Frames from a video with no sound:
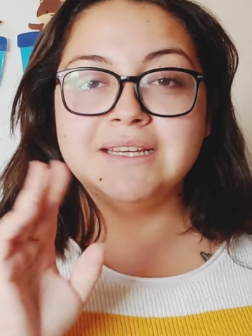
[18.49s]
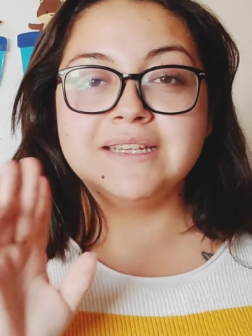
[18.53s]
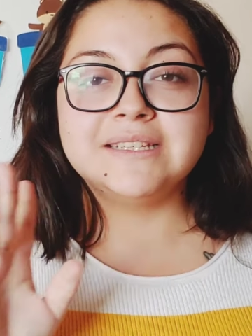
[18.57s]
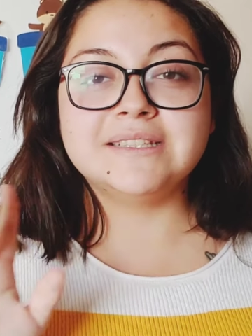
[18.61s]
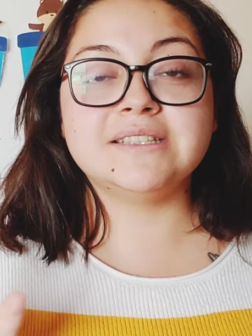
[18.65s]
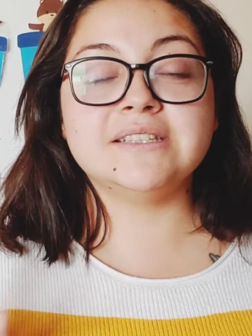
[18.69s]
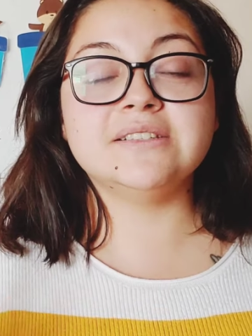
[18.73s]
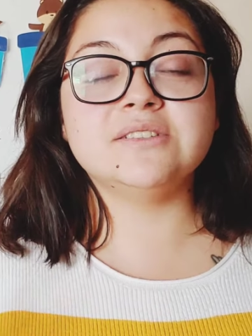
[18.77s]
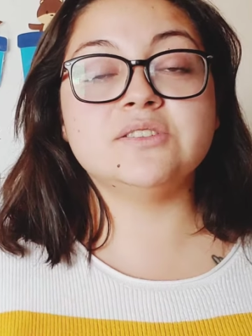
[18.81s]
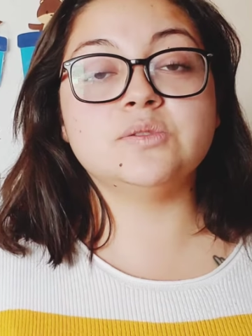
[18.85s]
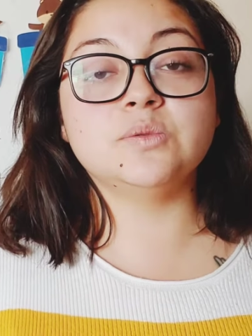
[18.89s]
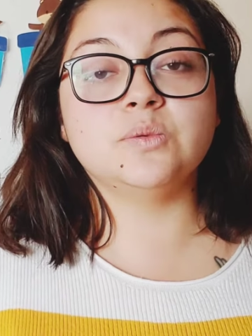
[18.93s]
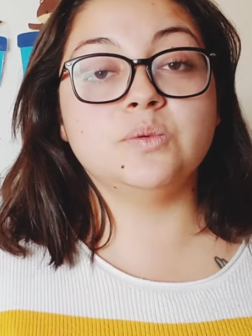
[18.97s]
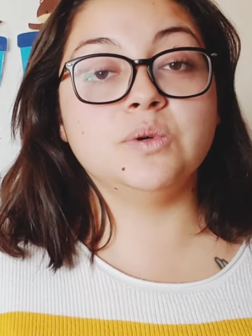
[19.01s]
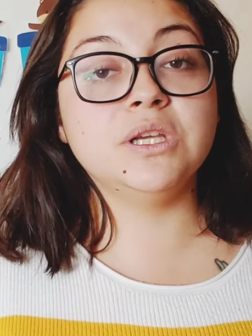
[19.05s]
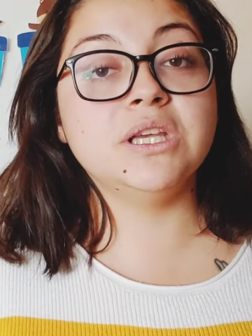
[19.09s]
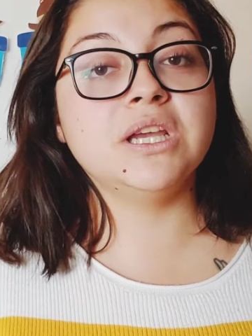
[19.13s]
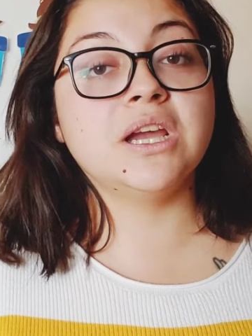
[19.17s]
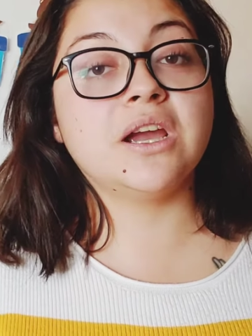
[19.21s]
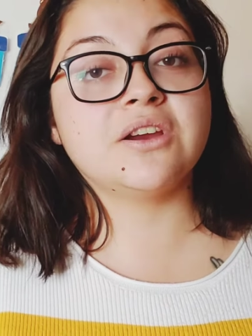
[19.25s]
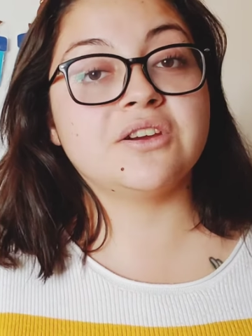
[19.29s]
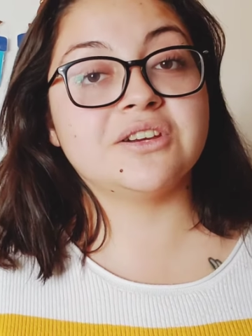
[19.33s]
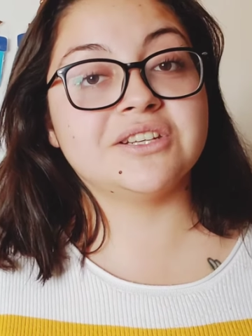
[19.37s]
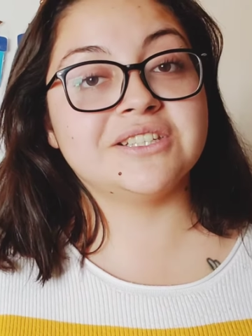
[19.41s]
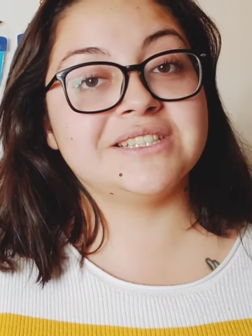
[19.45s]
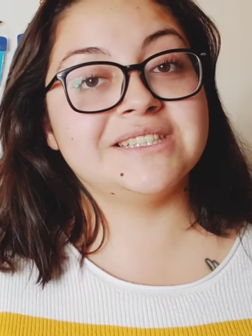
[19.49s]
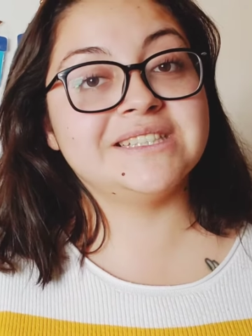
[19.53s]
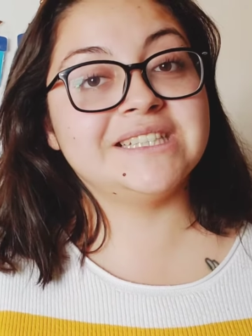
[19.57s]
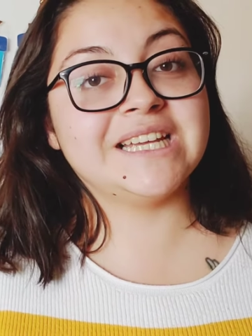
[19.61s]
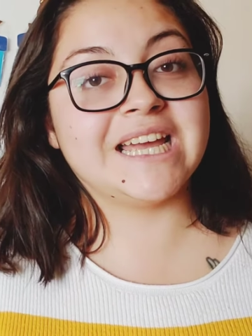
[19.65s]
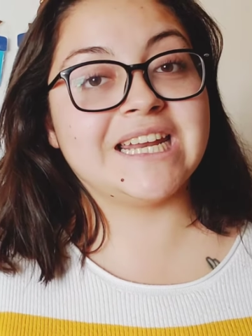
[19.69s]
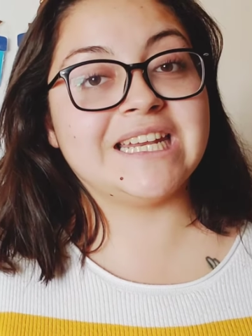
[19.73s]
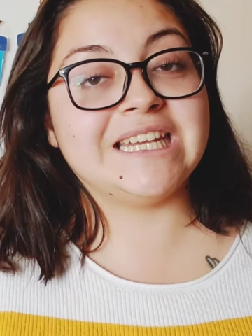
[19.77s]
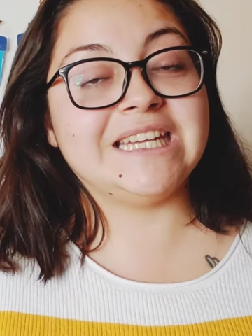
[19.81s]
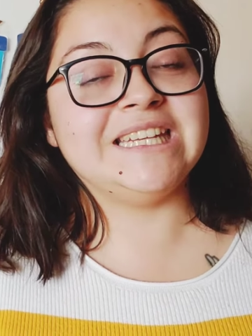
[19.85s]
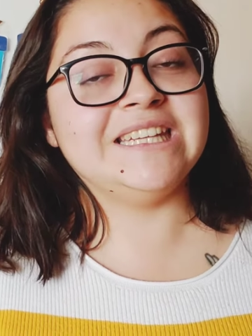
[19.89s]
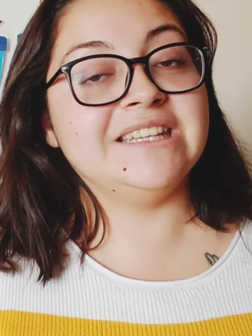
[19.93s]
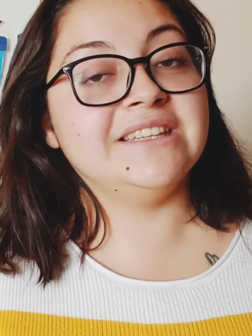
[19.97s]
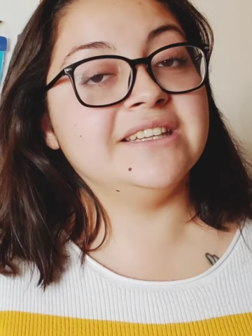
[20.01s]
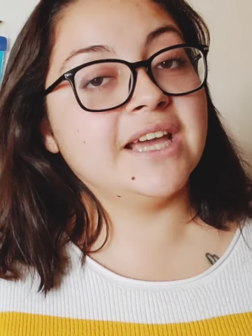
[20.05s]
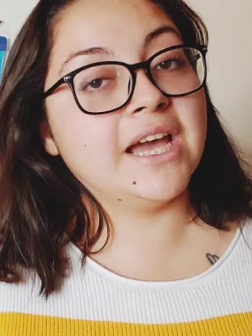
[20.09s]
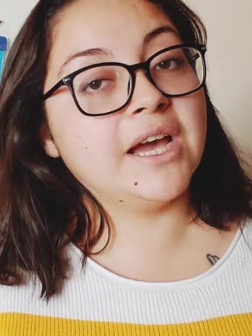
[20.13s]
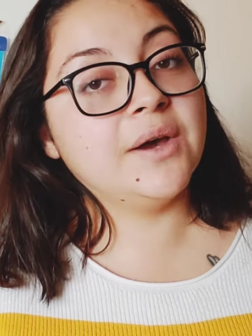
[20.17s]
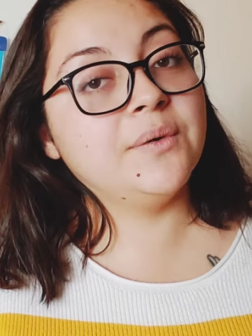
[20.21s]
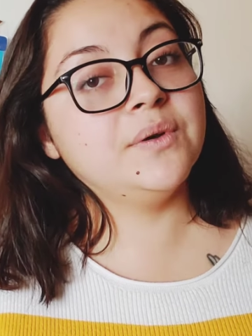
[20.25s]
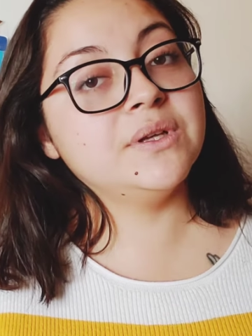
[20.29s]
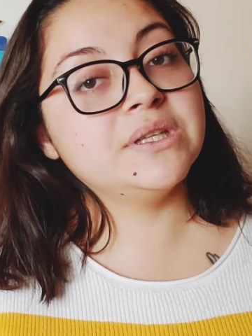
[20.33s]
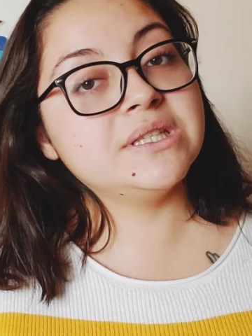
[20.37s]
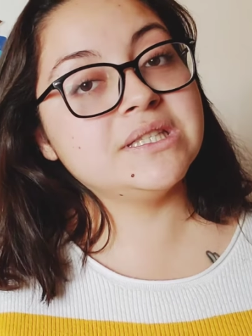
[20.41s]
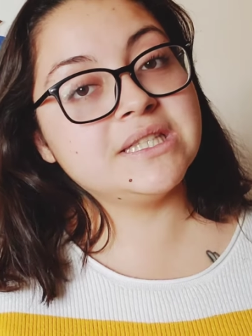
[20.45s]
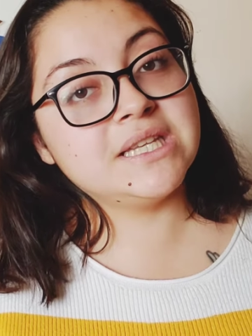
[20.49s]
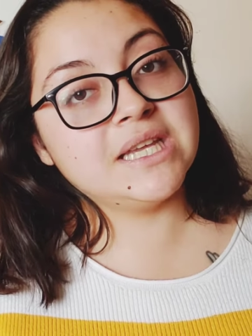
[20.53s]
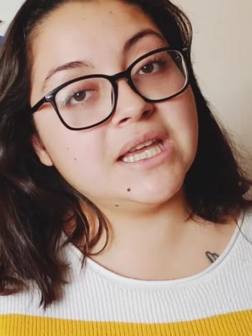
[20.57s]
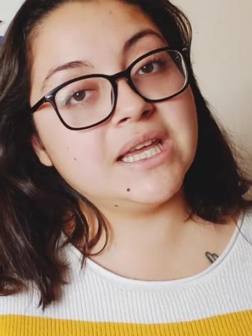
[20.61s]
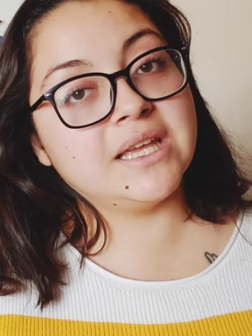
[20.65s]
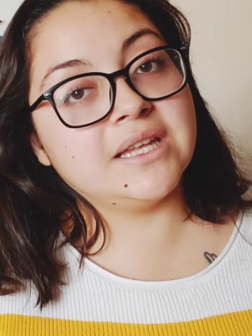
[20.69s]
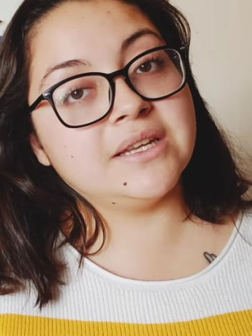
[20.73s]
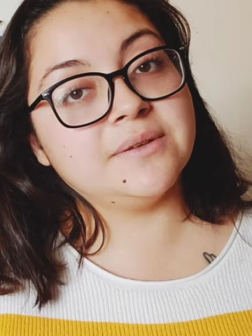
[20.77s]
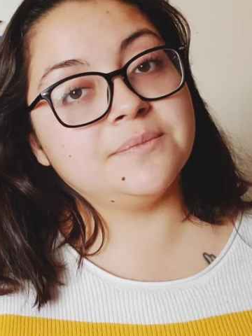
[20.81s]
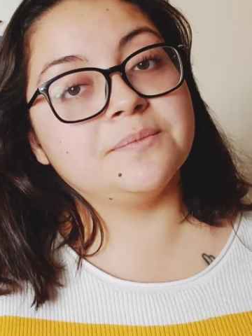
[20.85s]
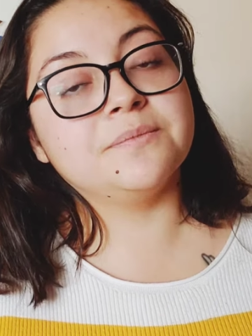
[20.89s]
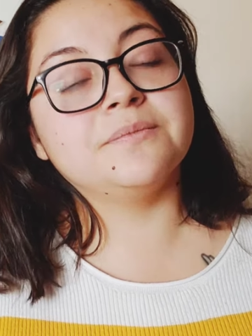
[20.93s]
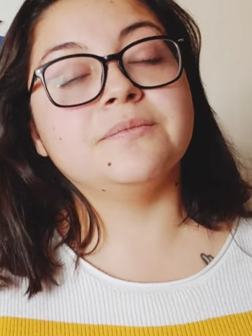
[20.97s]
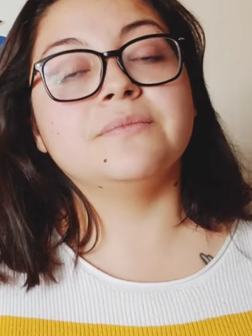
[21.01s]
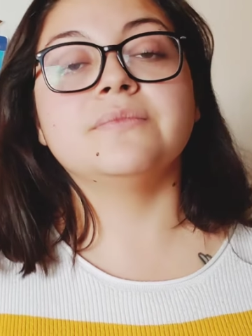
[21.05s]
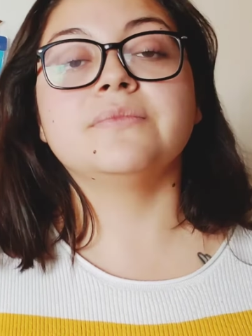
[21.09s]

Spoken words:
since we are studying now and then,